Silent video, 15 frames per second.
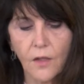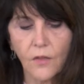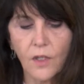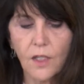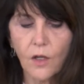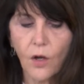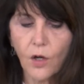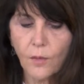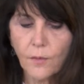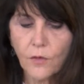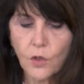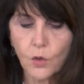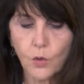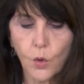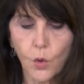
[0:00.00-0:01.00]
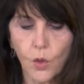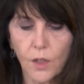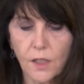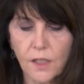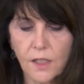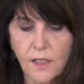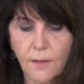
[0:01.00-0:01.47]
The arm of the
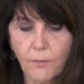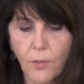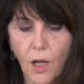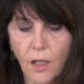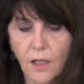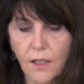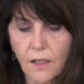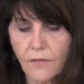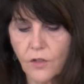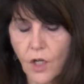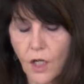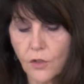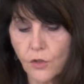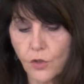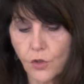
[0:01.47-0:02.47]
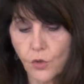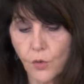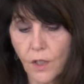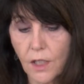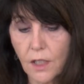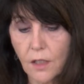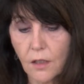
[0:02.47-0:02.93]
Lord is symbolic of God's
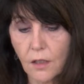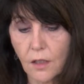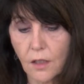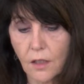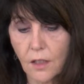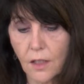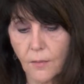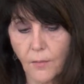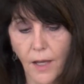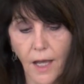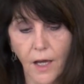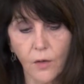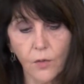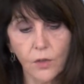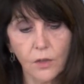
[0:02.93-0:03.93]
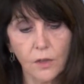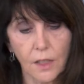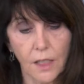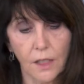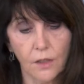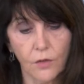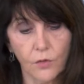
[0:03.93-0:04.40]
strength, power,
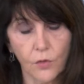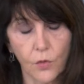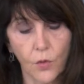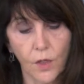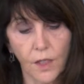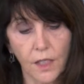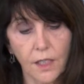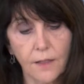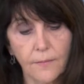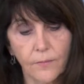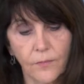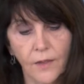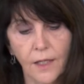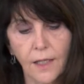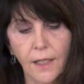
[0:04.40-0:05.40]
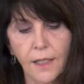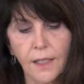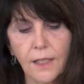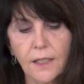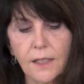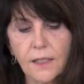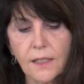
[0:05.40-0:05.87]
and authority.
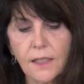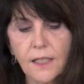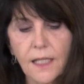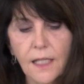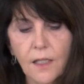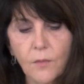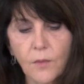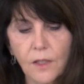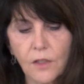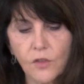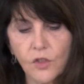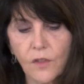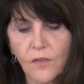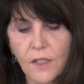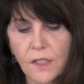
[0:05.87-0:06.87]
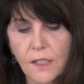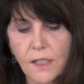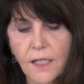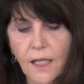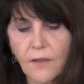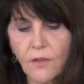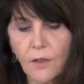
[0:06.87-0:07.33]
It is an image of his
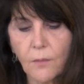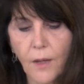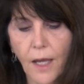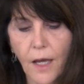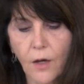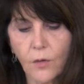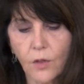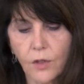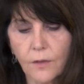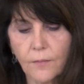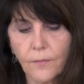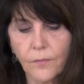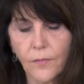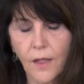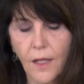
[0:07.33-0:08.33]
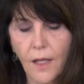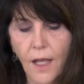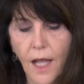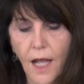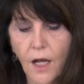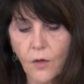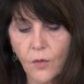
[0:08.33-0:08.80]
saving power.
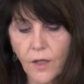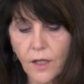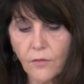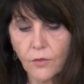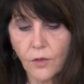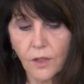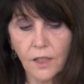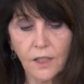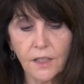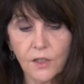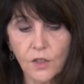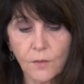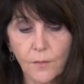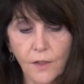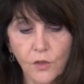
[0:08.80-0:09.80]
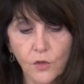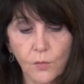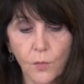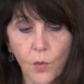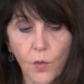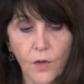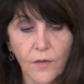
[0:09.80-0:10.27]
However, it is much
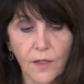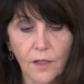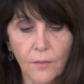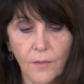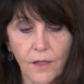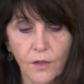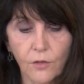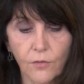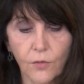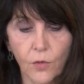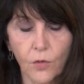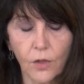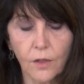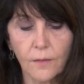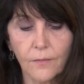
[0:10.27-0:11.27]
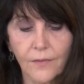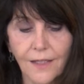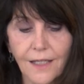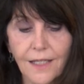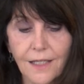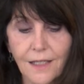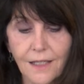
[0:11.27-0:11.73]
more than a metaphor.
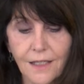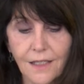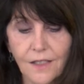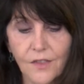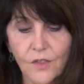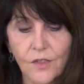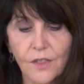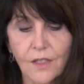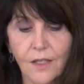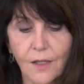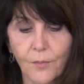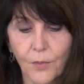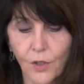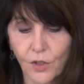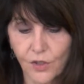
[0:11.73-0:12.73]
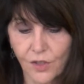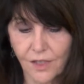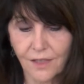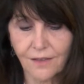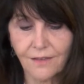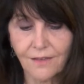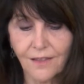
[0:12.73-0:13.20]
He is a
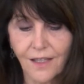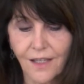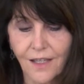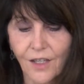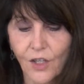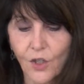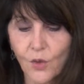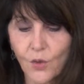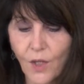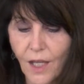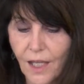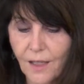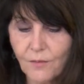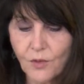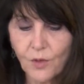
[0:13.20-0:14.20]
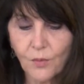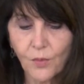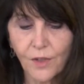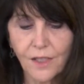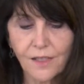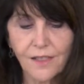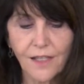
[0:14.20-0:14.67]
person who came to
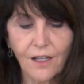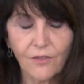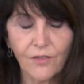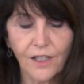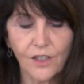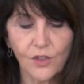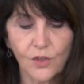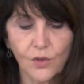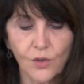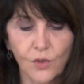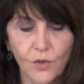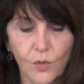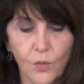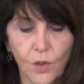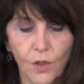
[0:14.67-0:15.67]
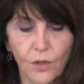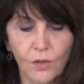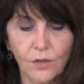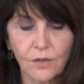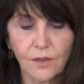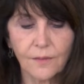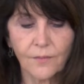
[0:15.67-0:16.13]
bring salvation to the
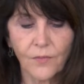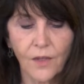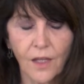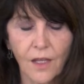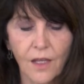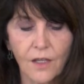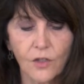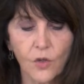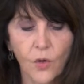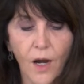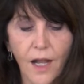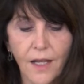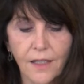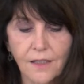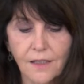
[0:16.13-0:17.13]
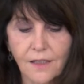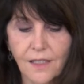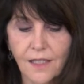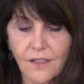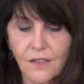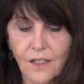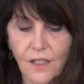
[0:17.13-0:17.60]
world. Christ
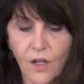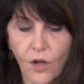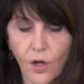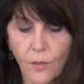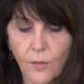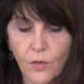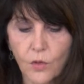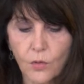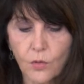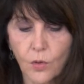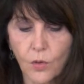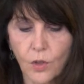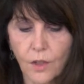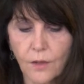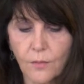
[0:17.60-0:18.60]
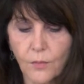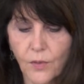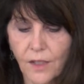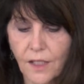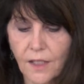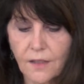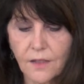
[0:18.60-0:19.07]
is the arm of the Lord,
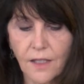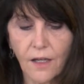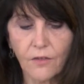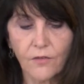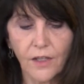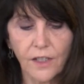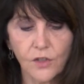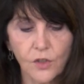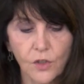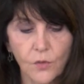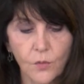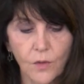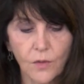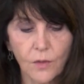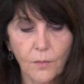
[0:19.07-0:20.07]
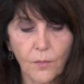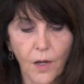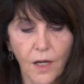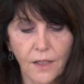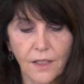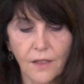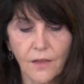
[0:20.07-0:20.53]
bringing salvation with the
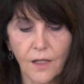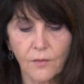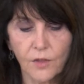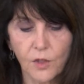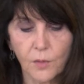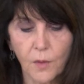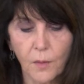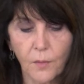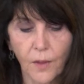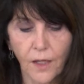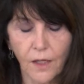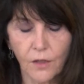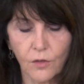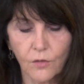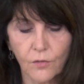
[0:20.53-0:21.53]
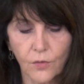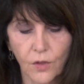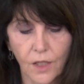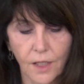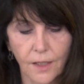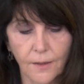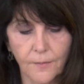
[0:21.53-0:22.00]
body that was prepared for
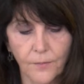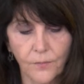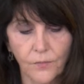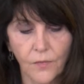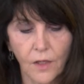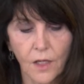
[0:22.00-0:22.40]
him.